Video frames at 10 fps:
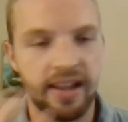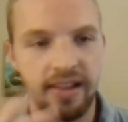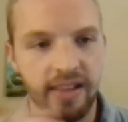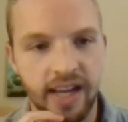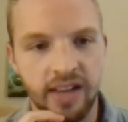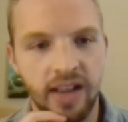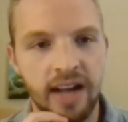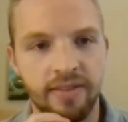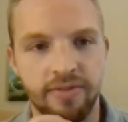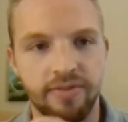like a
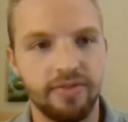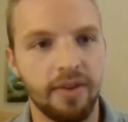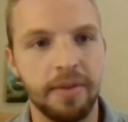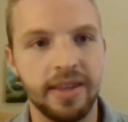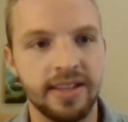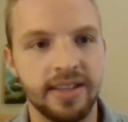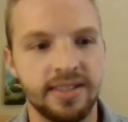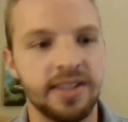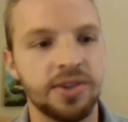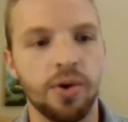lot of, I mean, this
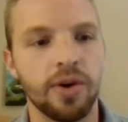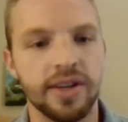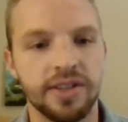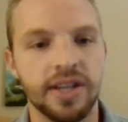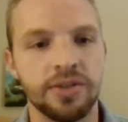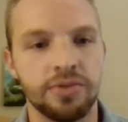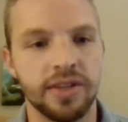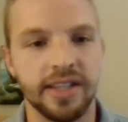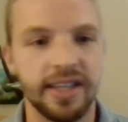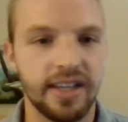Discord is
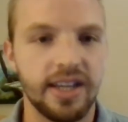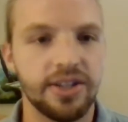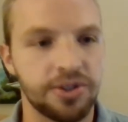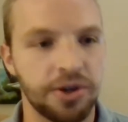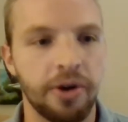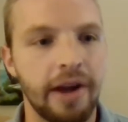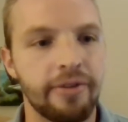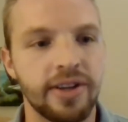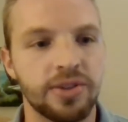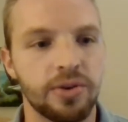really just a great
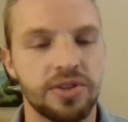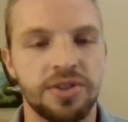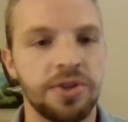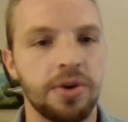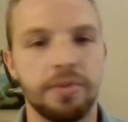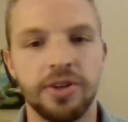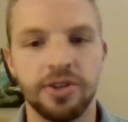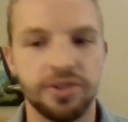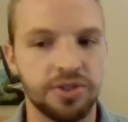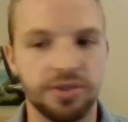resource too. I mean, you can
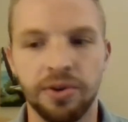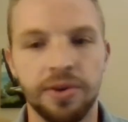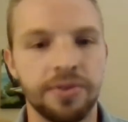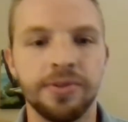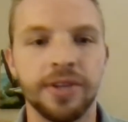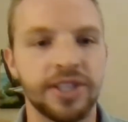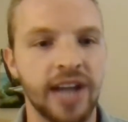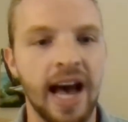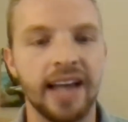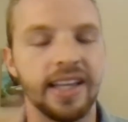just scroll through the
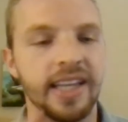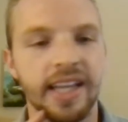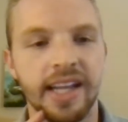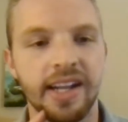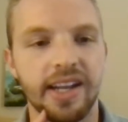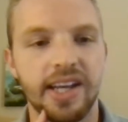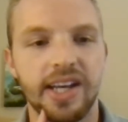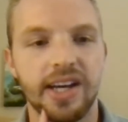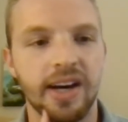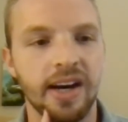chat and then
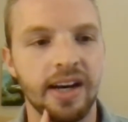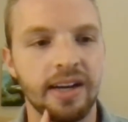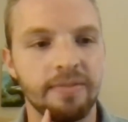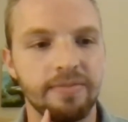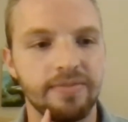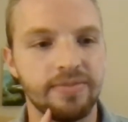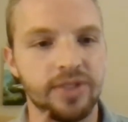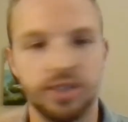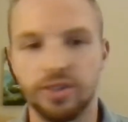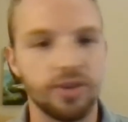
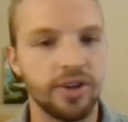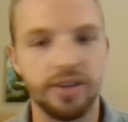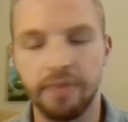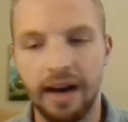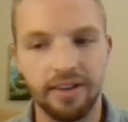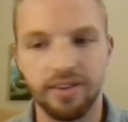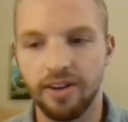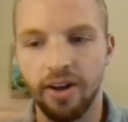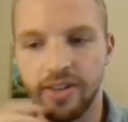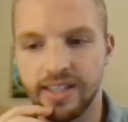just learn about
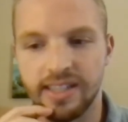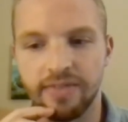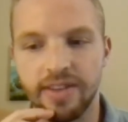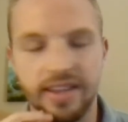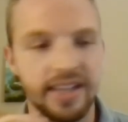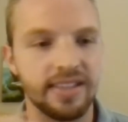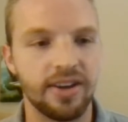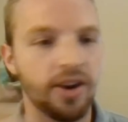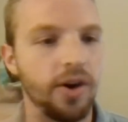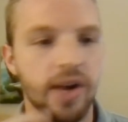all these different things that
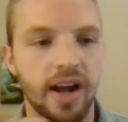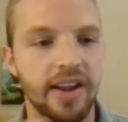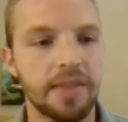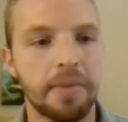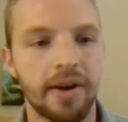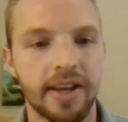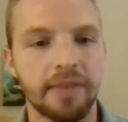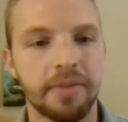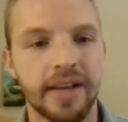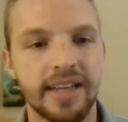are going on in the
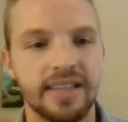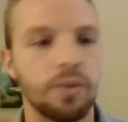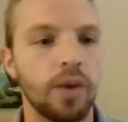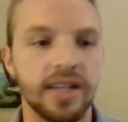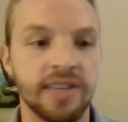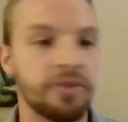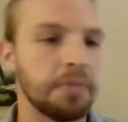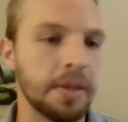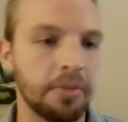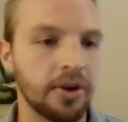marketplace and what different
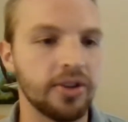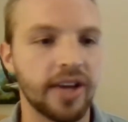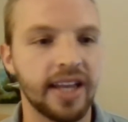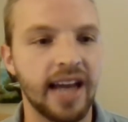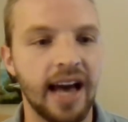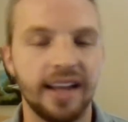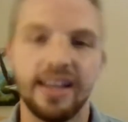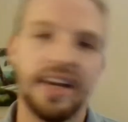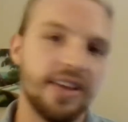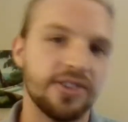people are looking at.
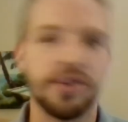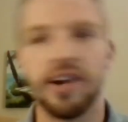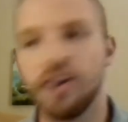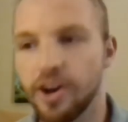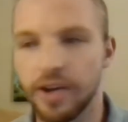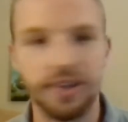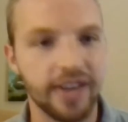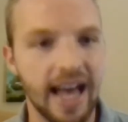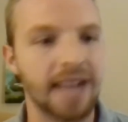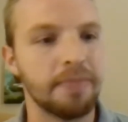So then I'll go and
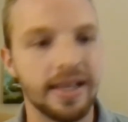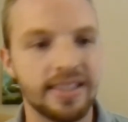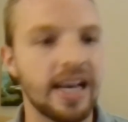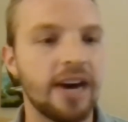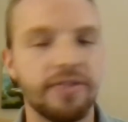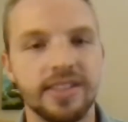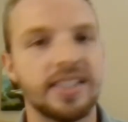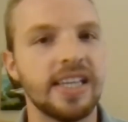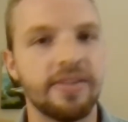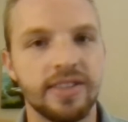look at it myself and
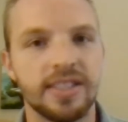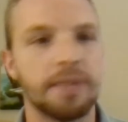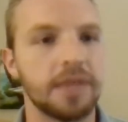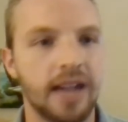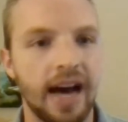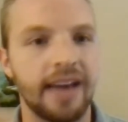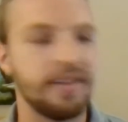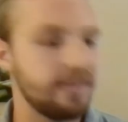see if it's something I